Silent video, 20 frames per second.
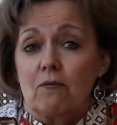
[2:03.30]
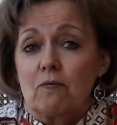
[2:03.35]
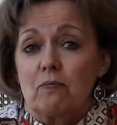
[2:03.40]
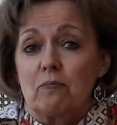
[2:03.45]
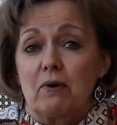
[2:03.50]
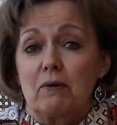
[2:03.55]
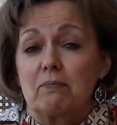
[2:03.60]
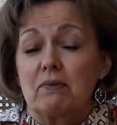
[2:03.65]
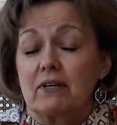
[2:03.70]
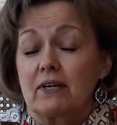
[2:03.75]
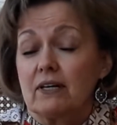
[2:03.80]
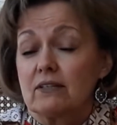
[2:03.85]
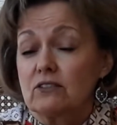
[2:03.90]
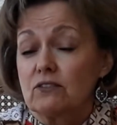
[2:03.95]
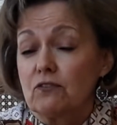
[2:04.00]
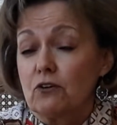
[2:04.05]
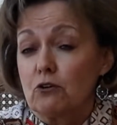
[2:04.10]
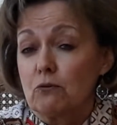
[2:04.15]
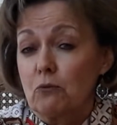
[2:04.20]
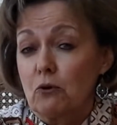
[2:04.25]
But because of
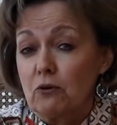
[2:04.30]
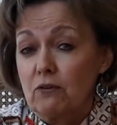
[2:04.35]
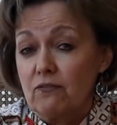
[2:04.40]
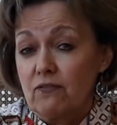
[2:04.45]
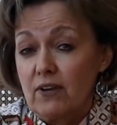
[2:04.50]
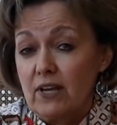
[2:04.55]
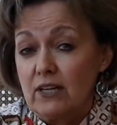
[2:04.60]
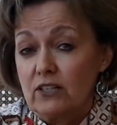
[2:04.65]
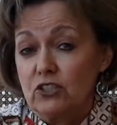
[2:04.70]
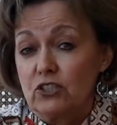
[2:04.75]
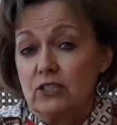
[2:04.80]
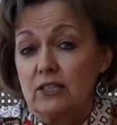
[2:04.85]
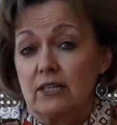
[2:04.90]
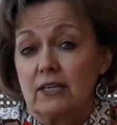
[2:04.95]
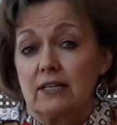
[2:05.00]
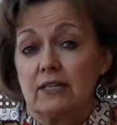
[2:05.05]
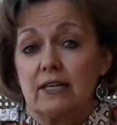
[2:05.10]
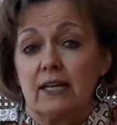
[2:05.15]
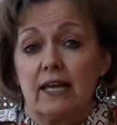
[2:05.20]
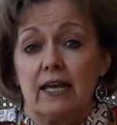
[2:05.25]
her
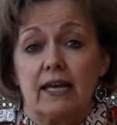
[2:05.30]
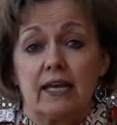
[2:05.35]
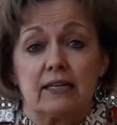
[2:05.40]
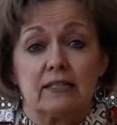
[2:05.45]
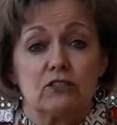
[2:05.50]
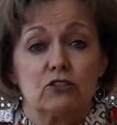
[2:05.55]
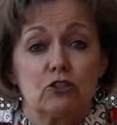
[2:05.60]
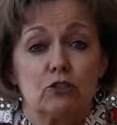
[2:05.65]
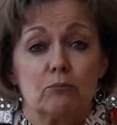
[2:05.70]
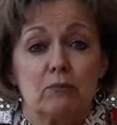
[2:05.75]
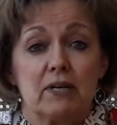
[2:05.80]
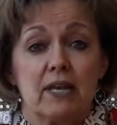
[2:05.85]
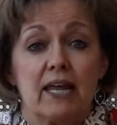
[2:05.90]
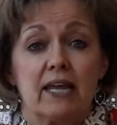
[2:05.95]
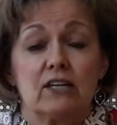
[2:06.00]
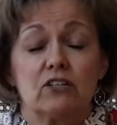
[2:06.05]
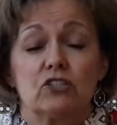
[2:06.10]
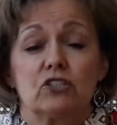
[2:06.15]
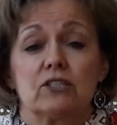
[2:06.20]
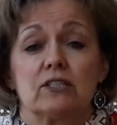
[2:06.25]
motivation and
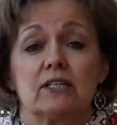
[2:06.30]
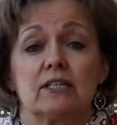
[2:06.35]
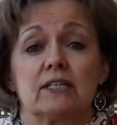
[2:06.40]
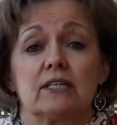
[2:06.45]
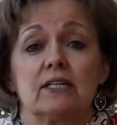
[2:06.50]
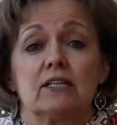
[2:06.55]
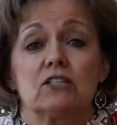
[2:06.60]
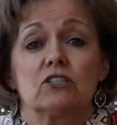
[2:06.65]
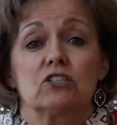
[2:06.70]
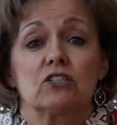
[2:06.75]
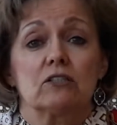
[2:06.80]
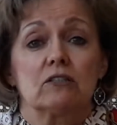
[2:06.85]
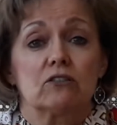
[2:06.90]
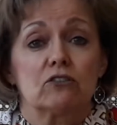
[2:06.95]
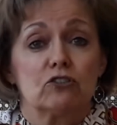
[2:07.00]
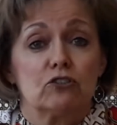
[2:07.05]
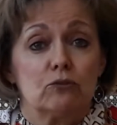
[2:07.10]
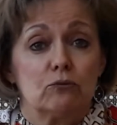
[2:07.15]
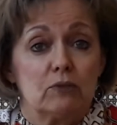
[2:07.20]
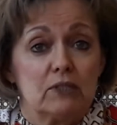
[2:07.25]
determination, she
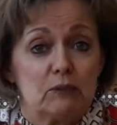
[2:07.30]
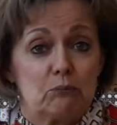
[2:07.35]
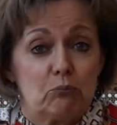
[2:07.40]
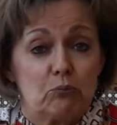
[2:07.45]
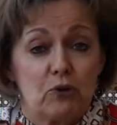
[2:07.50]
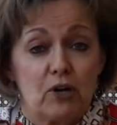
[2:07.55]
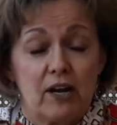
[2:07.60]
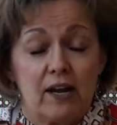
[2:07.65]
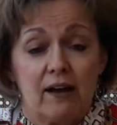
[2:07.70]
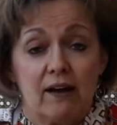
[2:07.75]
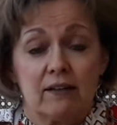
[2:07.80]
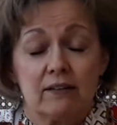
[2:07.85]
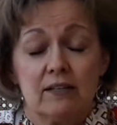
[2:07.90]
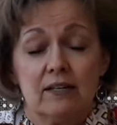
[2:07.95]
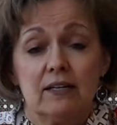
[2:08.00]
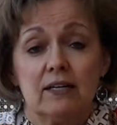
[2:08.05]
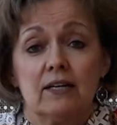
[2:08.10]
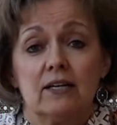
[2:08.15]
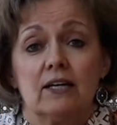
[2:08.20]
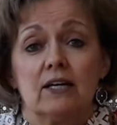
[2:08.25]
learned to read Braille.
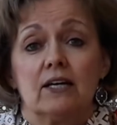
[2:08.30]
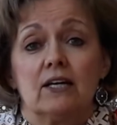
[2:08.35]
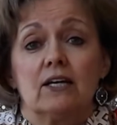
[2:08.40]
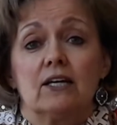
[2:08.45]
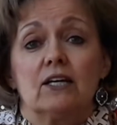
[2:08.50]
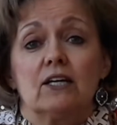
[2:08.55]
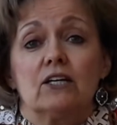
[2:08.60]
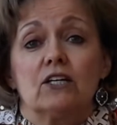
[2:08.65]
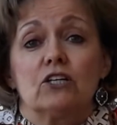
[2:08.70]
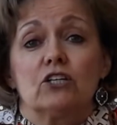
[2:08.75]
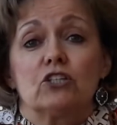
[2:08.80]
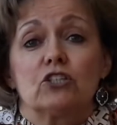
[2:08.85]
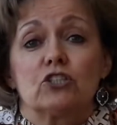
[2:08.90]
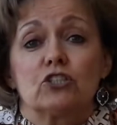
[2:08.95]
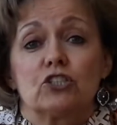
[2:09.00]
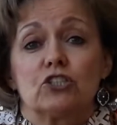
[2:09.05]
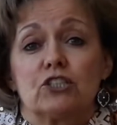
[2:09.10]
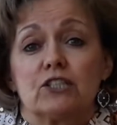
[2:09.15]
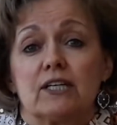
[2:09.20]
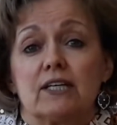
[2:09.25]

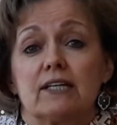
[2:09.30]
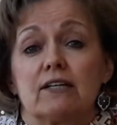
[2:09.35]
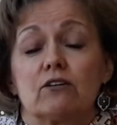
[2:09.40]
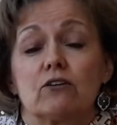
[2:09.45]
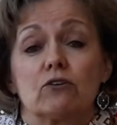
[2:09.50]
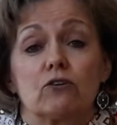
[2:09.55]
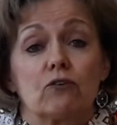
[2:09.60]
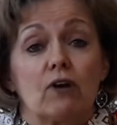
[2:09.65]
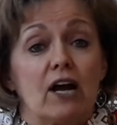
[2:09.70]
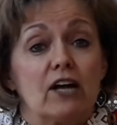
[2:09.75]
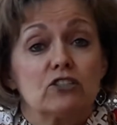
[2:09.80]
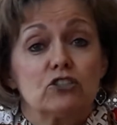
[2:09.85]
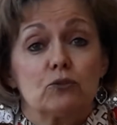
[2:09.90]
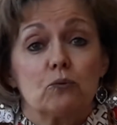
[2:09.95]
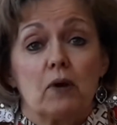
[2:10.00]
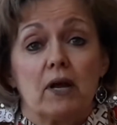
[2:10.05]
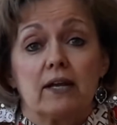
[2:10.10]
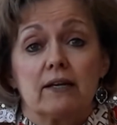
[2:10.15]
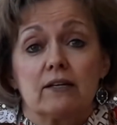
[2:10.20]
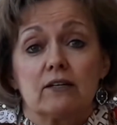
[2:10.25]
She
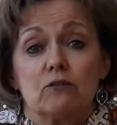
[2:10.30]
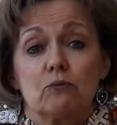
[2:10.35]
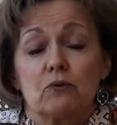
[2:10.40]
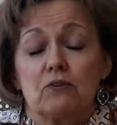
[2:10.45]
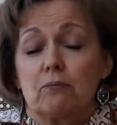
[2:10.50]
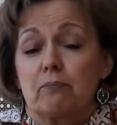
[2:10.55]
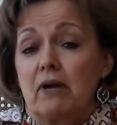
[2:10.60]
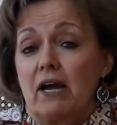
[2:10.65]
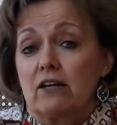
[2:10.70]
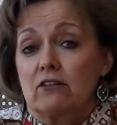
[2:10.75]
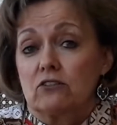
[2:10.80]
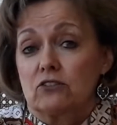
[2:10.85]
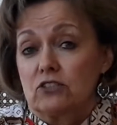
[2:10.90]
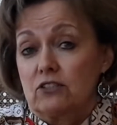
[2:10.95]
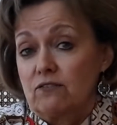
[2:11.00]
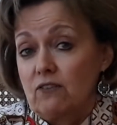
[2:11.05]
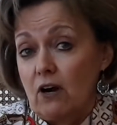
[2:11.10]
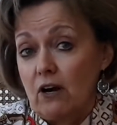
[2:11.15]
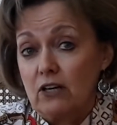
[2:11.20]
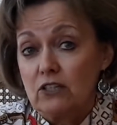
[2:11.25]
graduated with Bachelor's
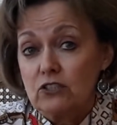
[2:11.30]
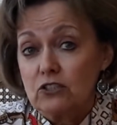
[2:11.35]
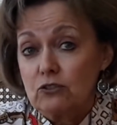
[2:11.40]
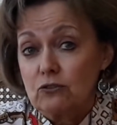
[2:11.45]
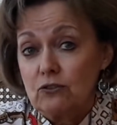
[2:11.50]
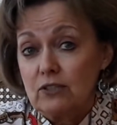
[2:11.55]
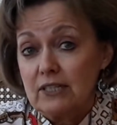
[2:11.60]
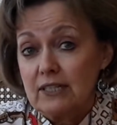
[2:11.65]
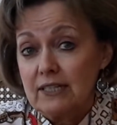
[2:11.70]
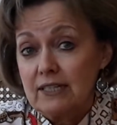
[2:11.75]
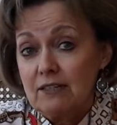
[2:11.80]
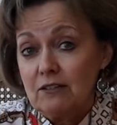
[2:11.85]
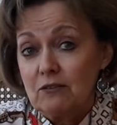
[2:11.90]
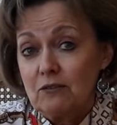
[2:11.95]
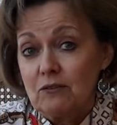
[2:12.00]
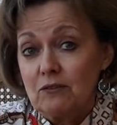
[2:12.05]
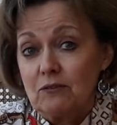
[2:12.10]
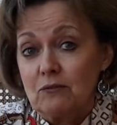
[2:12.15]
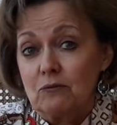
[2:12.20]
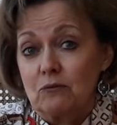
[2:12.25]
of Art degree
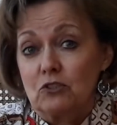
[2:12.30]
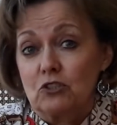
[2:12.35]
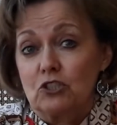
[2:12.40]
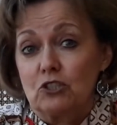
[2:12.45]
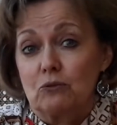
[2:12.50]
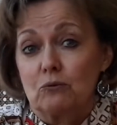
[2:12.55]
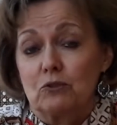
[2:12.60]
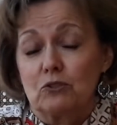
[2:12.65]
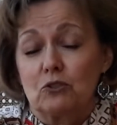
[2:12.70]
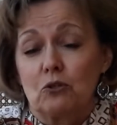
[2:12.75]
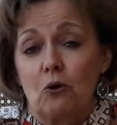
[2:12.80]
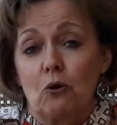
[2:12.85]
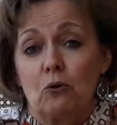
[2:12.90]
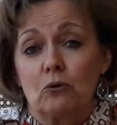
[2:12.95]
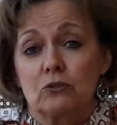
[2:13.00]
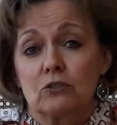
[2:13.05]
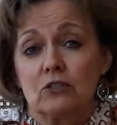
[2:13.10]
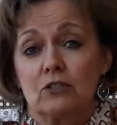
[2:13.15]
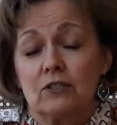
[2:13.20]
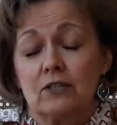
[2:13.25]
when she was
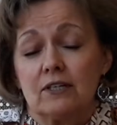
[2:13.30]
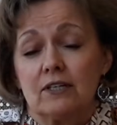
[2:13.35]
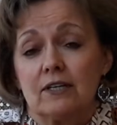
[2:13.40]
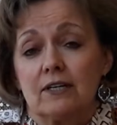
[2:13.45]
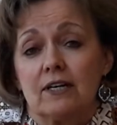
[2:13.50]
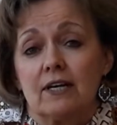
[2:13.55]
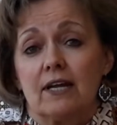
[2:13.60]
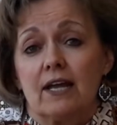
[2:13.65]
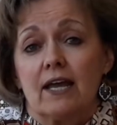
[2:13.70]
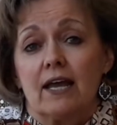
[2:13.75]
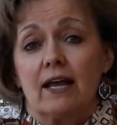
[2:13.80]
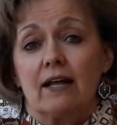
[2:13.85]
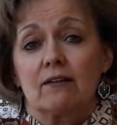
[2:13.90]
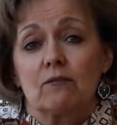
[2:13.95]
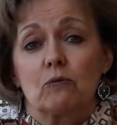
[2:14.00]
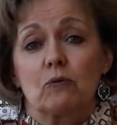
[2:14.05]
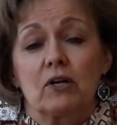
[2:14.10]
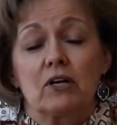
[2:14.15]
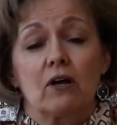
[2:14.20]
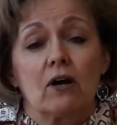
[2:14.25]
older,
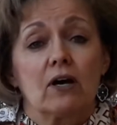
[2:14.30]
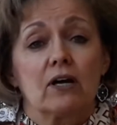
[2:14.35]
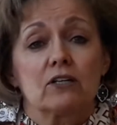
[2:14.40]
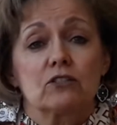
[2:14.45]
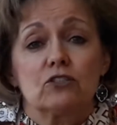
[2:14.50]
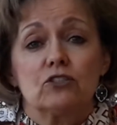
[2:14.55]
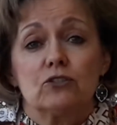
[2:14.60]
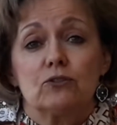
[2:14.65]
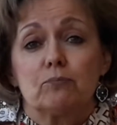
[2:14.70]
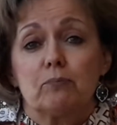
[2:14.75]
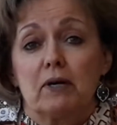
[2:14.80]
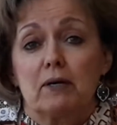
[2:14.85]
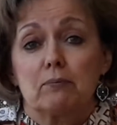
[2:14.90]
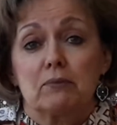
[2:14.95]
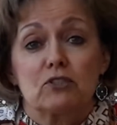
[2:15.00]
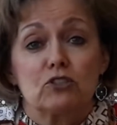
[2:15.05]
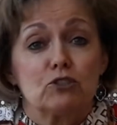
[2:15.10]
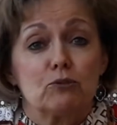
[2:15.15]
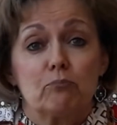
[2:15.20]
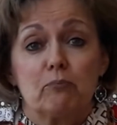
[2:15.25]
went on to
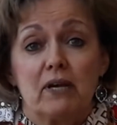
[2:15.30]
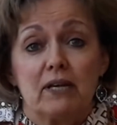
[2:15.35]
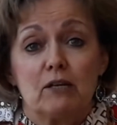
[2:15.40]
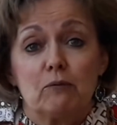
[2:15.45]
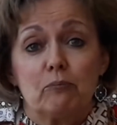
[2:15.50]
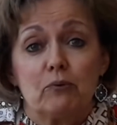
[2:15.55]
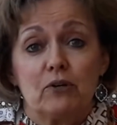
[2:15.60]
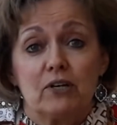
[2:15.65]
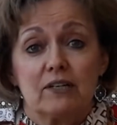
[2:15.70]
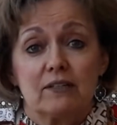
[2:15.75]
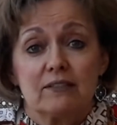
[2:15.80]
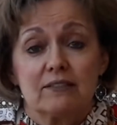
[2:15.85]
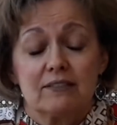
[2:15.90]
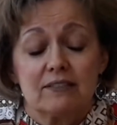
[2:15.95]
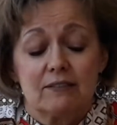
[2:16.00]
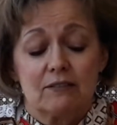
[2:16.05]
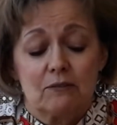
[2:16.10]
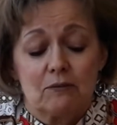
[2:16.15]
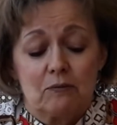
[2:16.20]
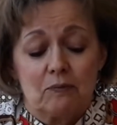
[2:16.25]
publish many books.